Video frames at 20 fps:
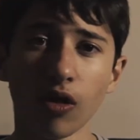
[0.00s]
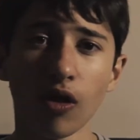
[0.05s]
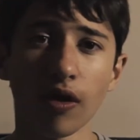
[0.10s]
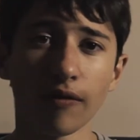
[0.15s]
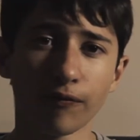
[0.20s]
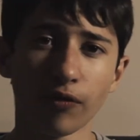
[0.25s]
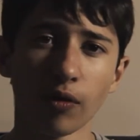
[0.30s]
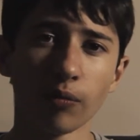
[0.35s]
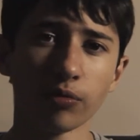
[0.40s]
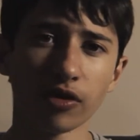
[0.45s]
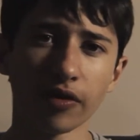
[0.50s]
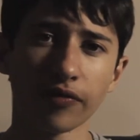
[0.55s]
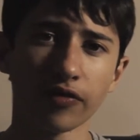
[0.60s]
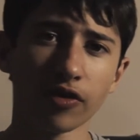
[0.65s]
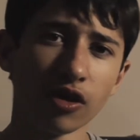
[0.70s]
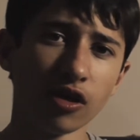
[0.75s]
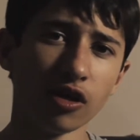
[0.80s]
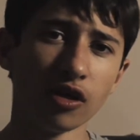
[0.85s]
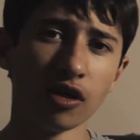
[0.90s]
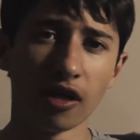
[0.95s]
on Film Shift,
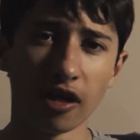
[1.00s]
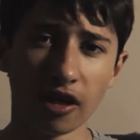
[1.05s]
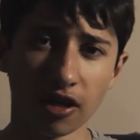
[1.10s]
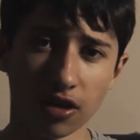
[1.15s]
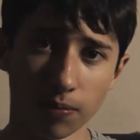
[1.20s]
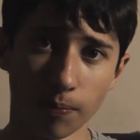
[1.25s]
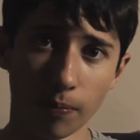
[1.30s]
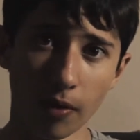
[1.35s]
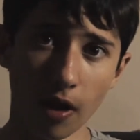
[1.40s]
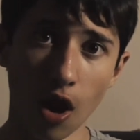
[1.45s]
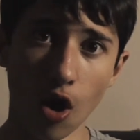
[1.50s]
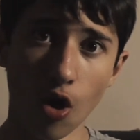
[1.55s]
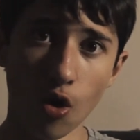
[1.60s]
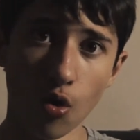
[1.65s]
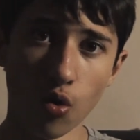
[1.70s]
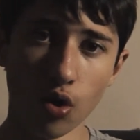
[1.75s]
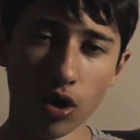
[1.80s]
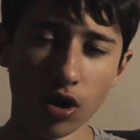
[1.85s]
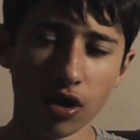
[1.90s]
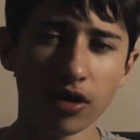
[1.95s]
links
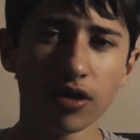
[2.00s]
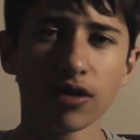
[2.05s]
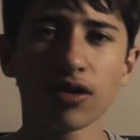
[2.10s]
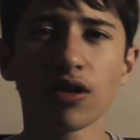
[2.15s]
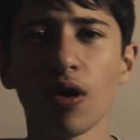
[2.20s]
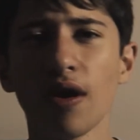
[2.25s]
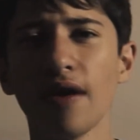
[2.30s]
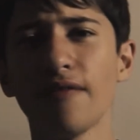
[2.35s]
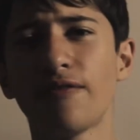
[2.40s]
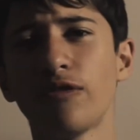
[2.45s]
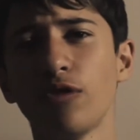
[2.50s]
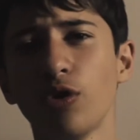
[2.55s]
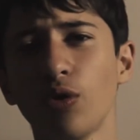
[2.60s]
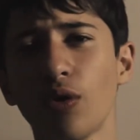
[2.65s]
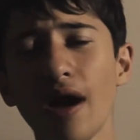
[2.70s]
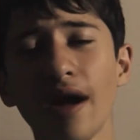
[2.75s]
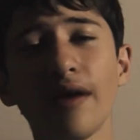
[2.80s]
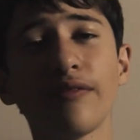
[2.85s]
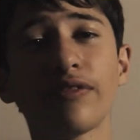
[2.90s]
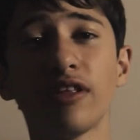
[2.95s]
below. So if you
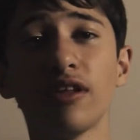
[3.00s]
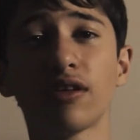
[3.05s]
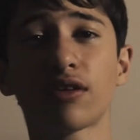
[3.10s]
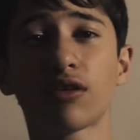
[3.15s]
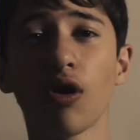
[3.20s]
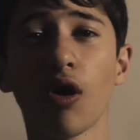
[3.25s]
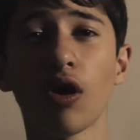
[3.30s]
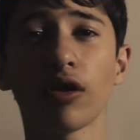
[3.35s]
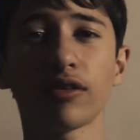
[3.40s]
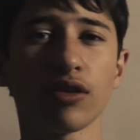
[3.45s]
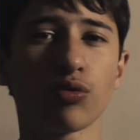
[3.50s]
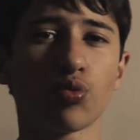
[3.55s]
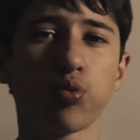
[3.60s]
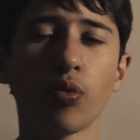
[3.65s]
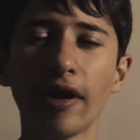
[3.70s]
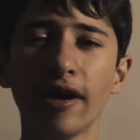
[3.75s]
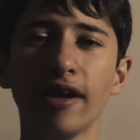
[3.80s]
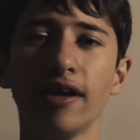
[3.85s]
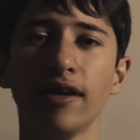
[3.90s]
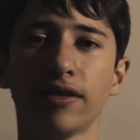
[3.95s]
have these cards, it's
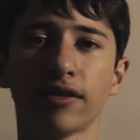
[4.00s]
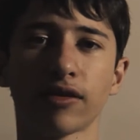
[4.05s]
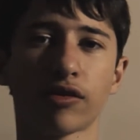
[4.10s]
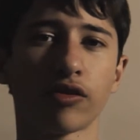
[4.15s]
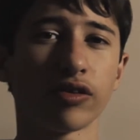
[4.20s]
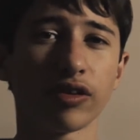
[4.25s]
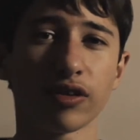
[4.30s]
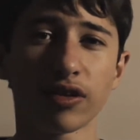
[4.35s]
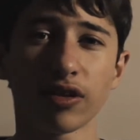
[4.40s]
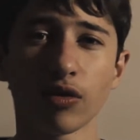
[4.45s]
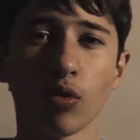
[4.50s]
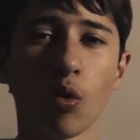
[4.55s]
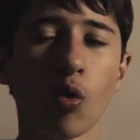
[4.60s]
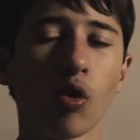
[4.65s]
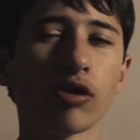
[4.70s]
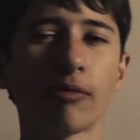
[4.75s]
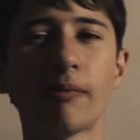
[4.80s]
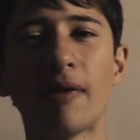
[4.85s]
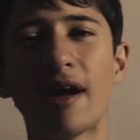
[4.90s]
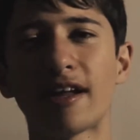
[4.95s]
way easier because it's an
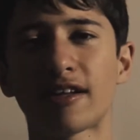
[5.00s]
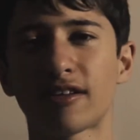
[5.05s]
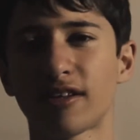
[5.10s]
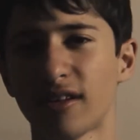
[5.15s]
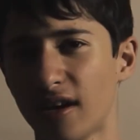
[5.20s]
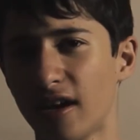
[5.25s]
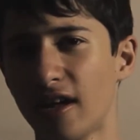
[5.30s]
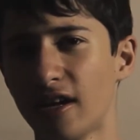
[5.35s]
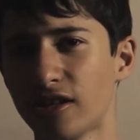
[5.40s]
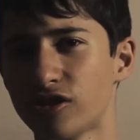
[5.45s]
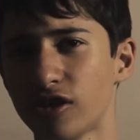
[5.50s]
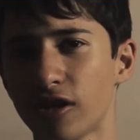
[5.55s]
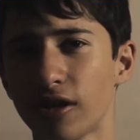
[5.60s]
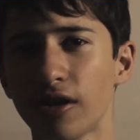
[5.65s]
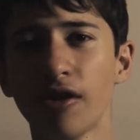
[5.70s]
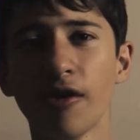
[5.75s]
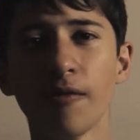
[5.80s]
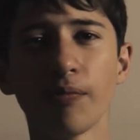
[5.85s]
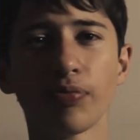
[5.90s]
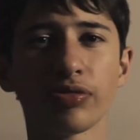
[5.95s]
automatic selection.
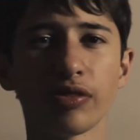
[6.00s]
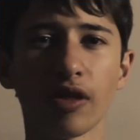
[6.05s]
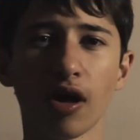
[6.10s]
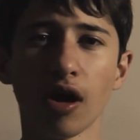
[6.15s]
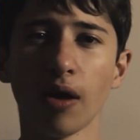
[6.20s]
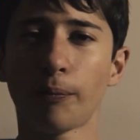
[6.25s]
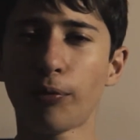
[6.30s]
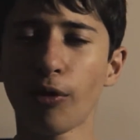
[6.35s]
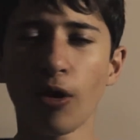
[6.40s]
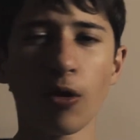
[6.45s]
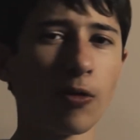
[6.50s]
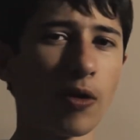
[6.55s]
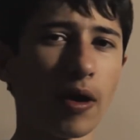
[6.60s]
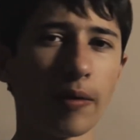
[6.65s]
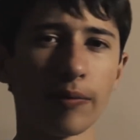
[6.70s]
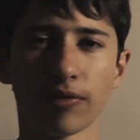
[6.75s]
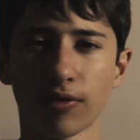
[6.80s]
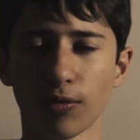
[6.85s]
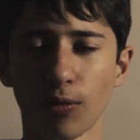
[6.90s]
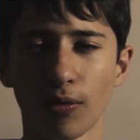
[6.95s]
The
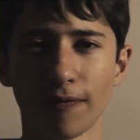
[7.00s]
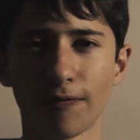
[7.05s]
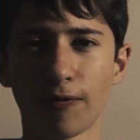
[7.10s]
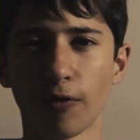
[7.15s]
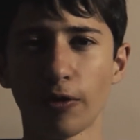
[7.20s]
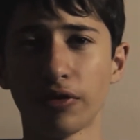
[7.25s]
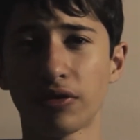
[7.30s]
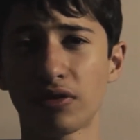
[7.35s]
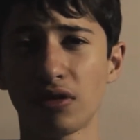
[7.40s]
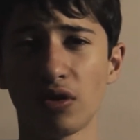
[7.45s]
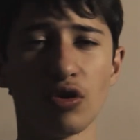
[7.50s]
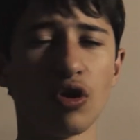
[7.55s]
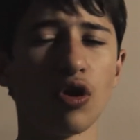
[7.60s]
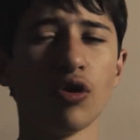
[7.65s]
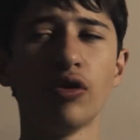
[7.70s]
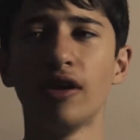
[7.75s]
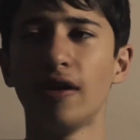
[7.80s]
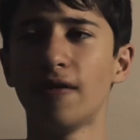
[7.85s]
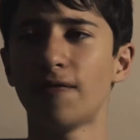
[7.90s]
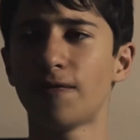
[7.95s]
programs do it for you, so no
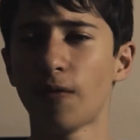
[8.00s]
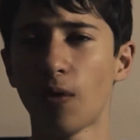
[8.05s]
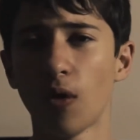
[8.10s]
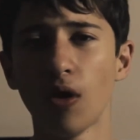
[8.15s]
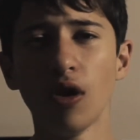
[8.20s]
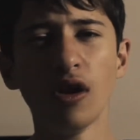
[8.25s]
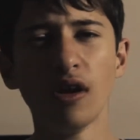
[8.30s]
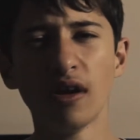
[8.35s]
need for,